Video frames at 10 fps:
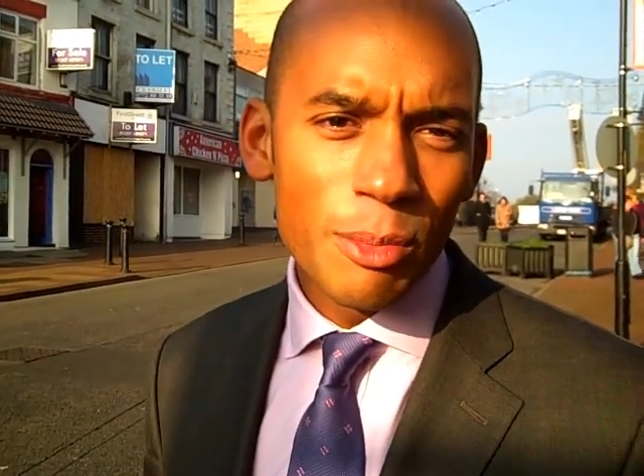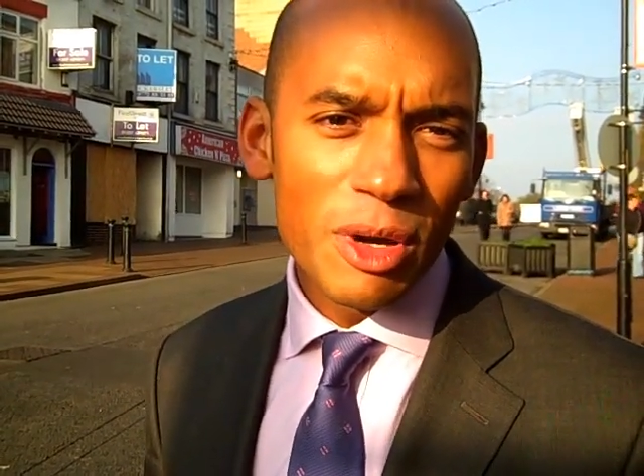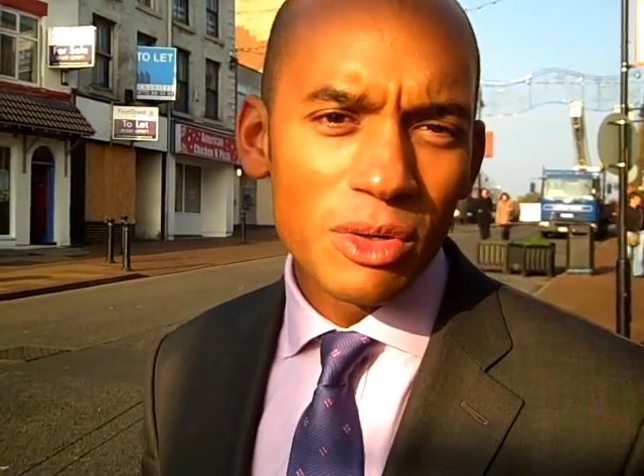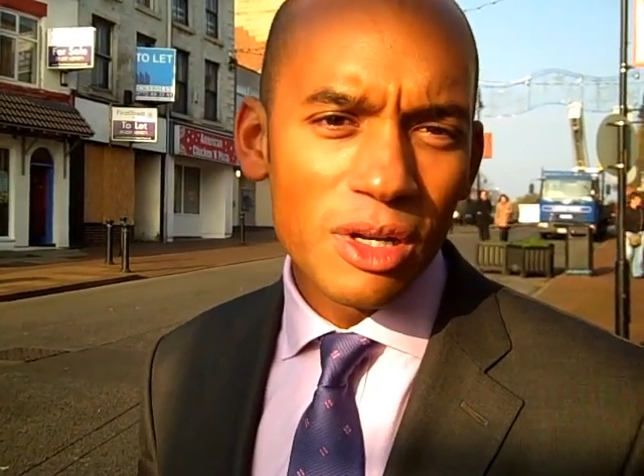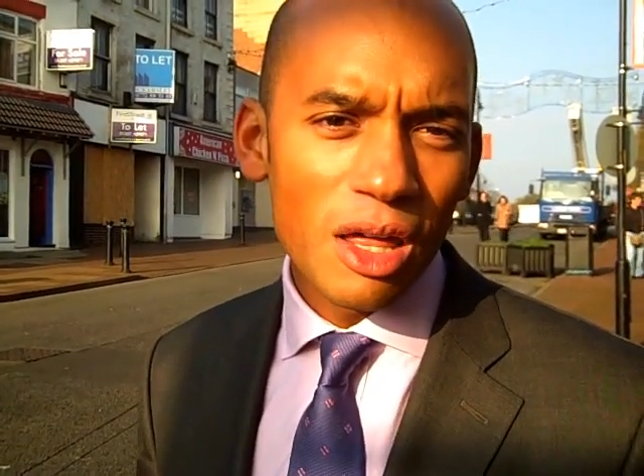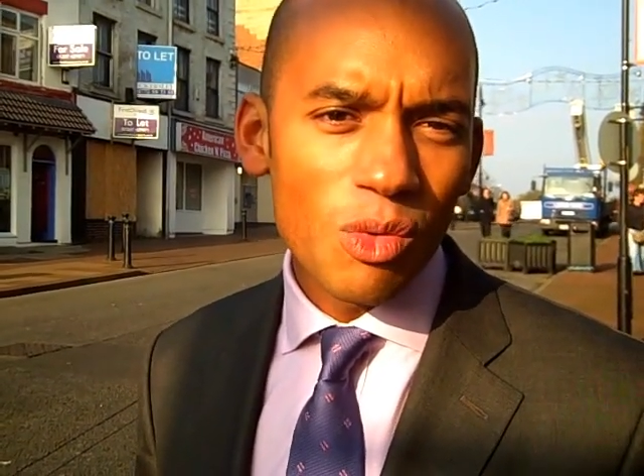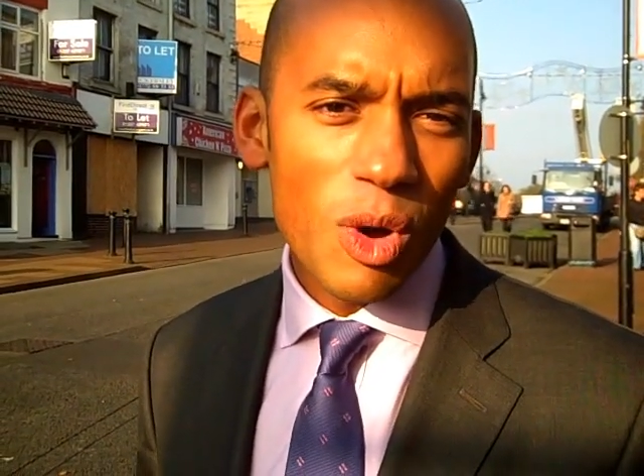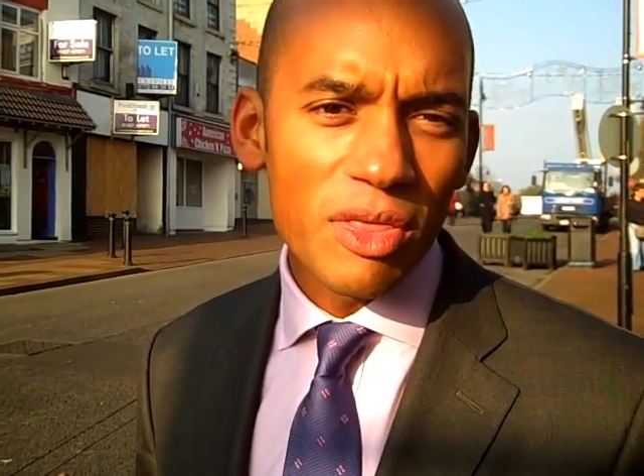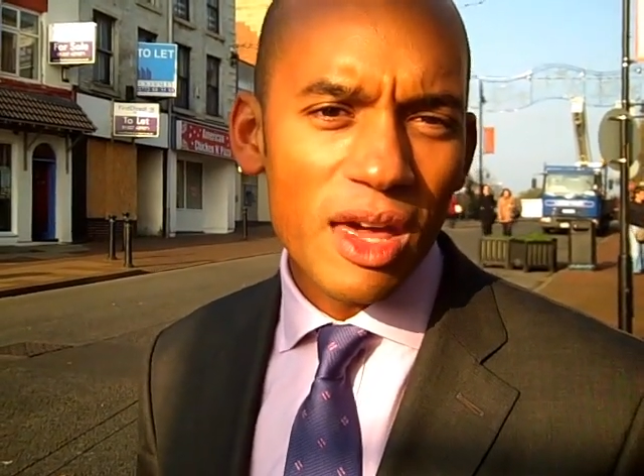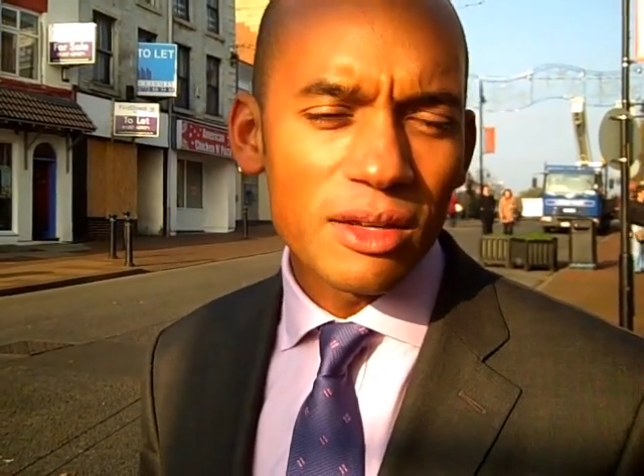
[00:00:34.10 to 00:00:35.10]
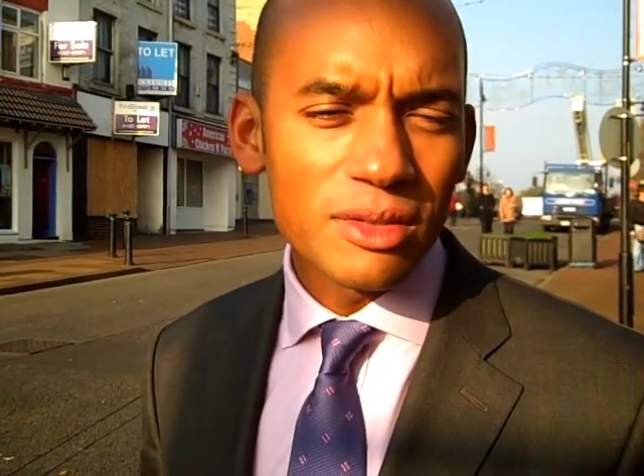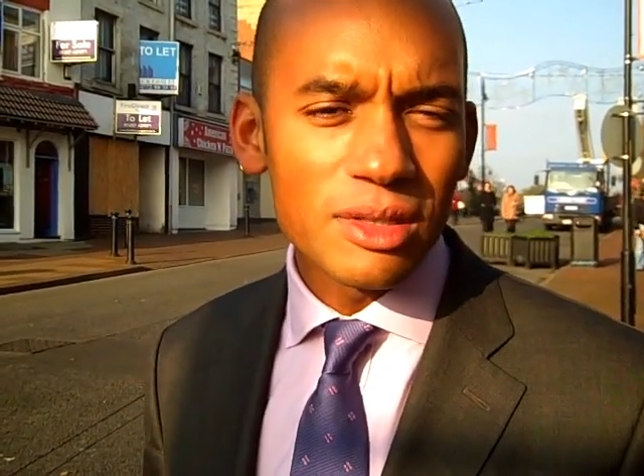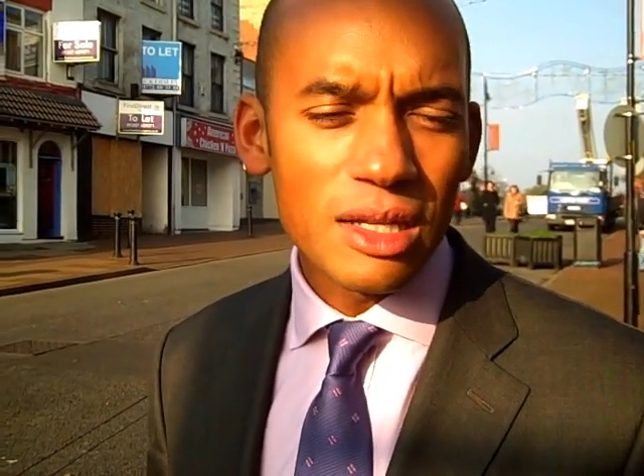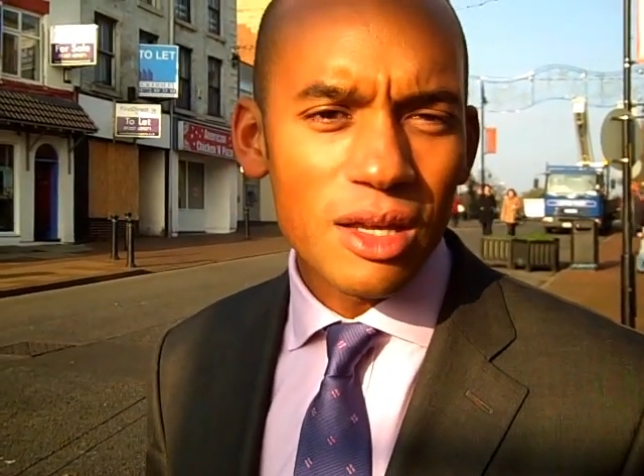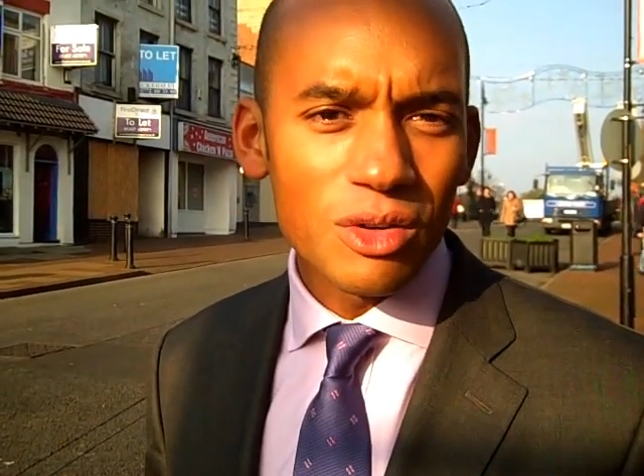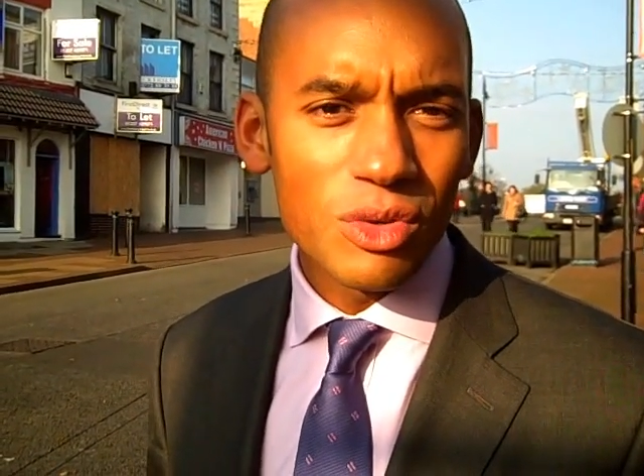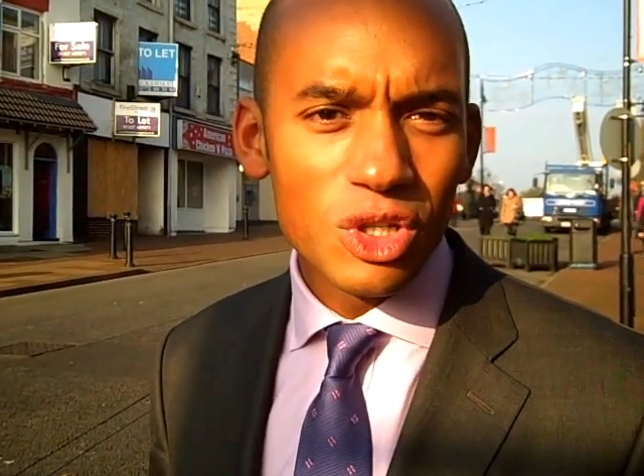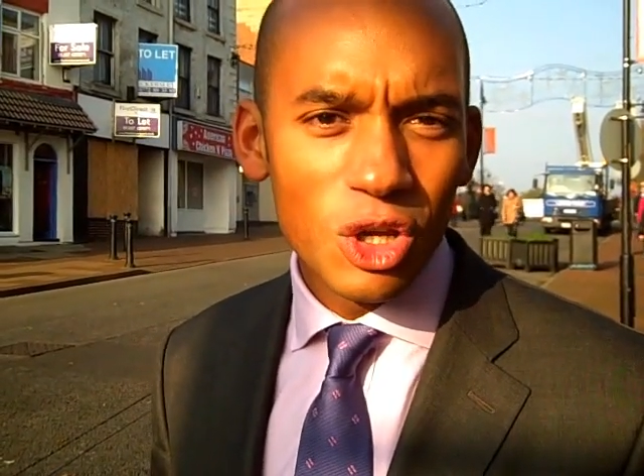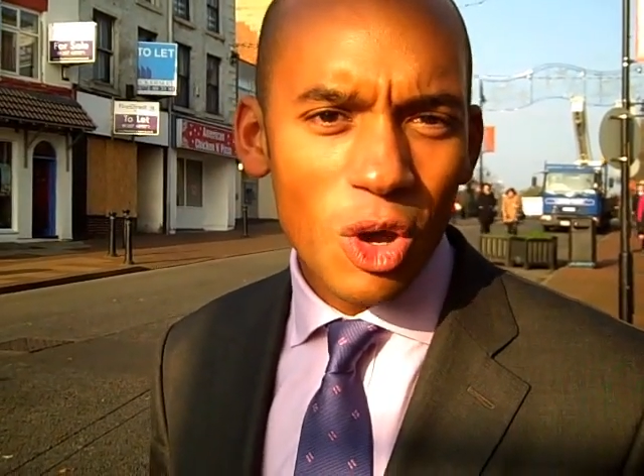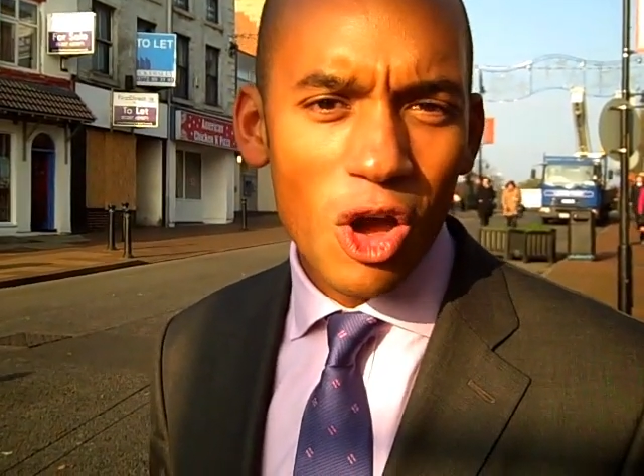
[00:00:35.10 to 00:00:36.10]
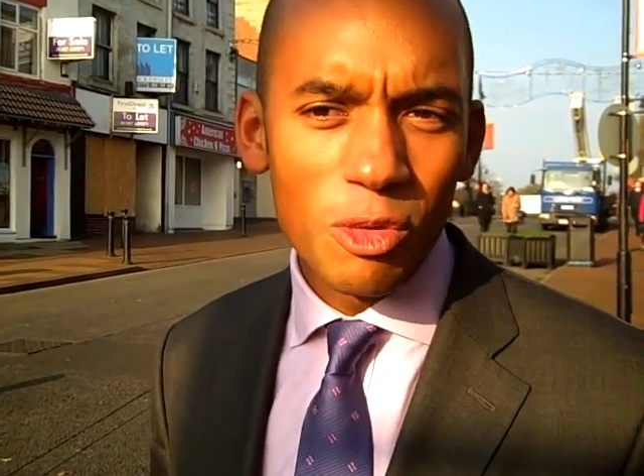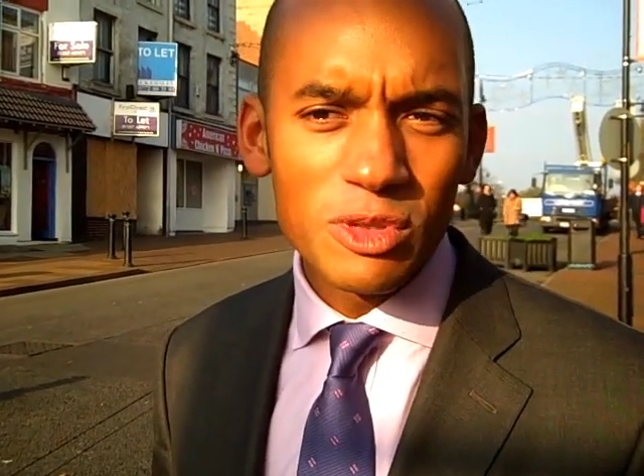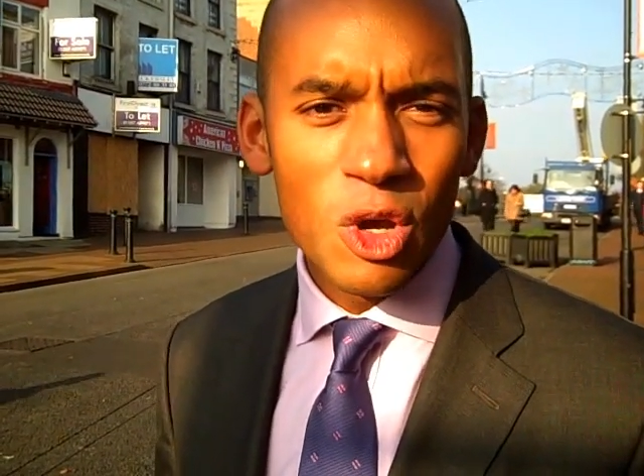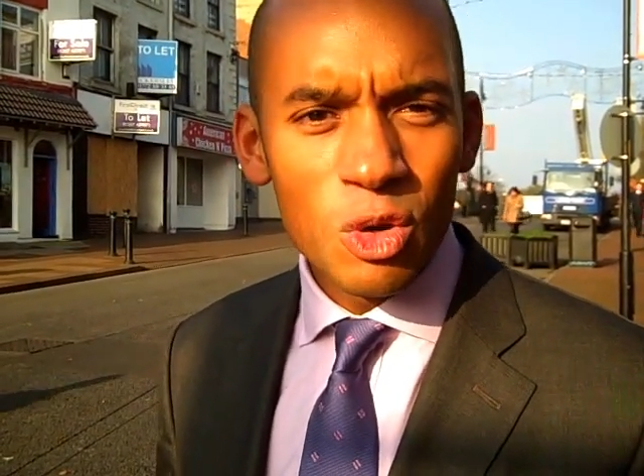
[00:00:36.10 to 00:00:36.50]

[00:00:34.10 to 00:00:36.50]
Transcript: to build another 1,600 new homes,